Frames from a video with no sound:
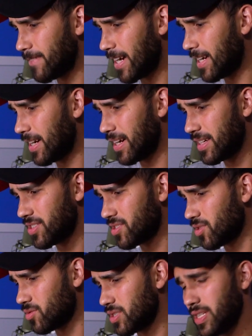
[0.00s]
I just
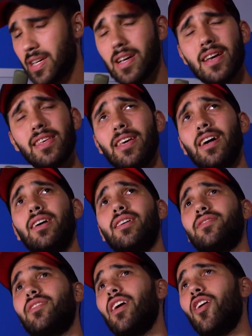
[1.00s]
don't see it. And
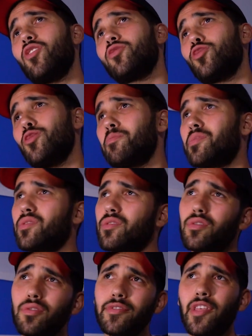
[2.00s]
yes, they also
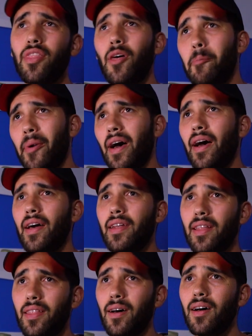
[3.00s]
improved the pen,
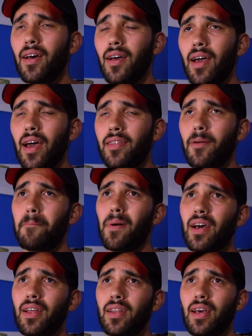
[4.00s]
and the
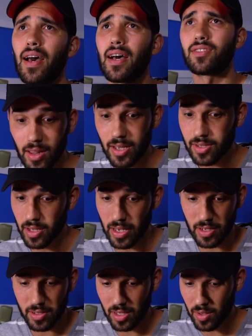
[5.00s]
pen has less
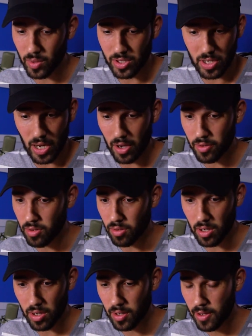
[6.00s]
latency, which now you
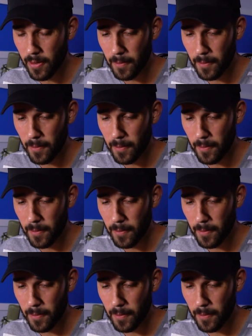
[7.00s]
can